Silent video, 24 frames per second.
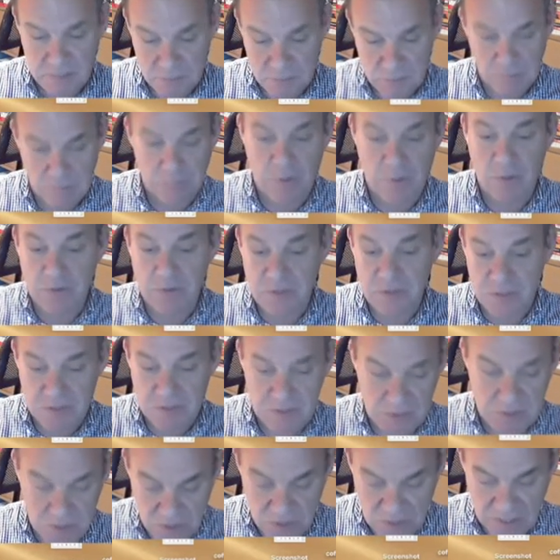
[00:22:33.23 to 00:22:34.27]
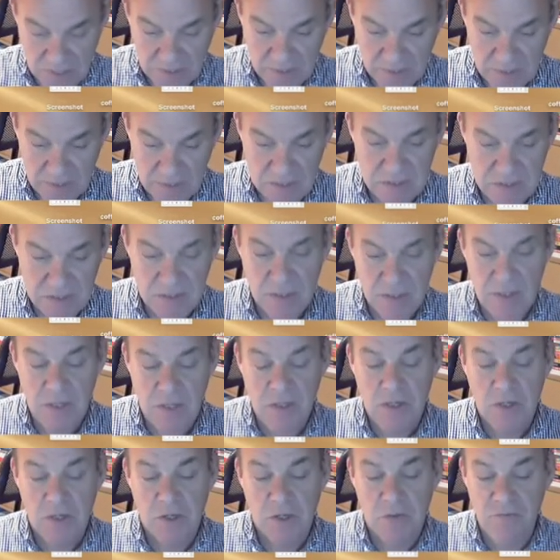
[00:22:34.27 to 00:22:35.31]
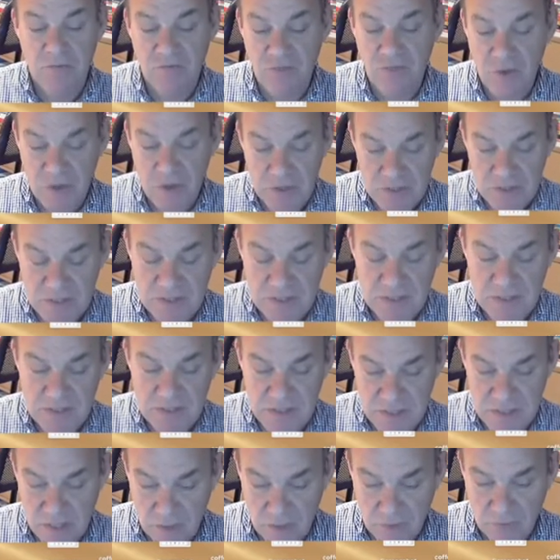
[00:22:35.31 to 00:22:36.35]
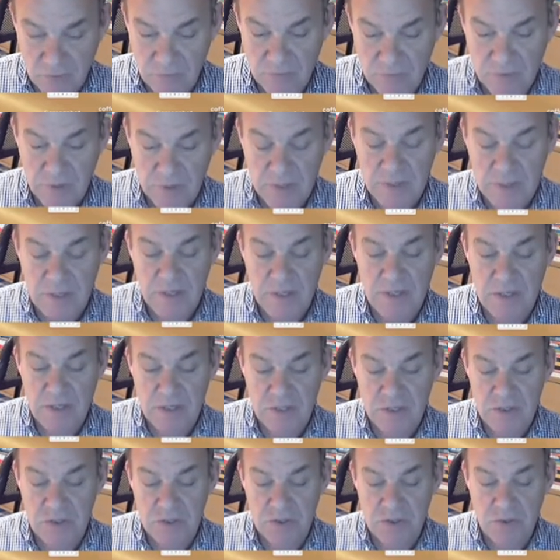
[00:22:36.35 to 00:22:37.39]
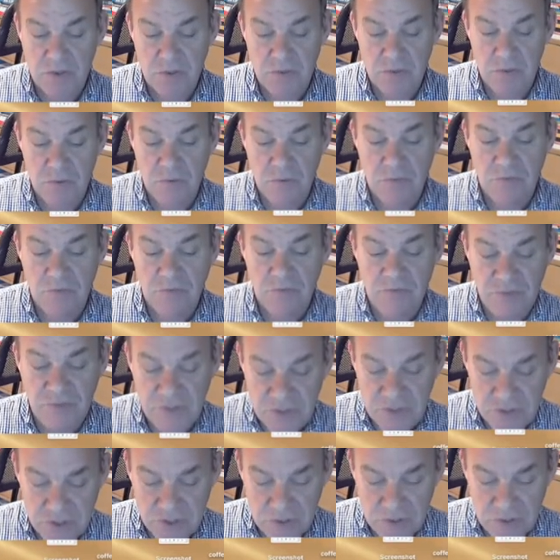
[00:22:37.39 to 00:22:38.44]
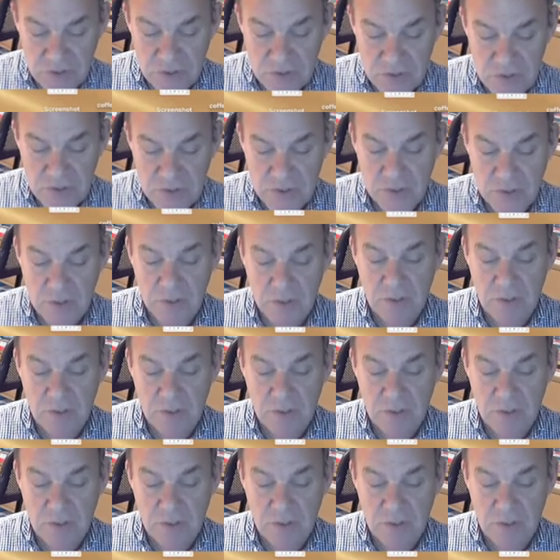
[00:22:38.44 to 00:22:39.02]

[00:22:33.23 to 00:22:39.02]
and processes and checklists, converts itself into visions,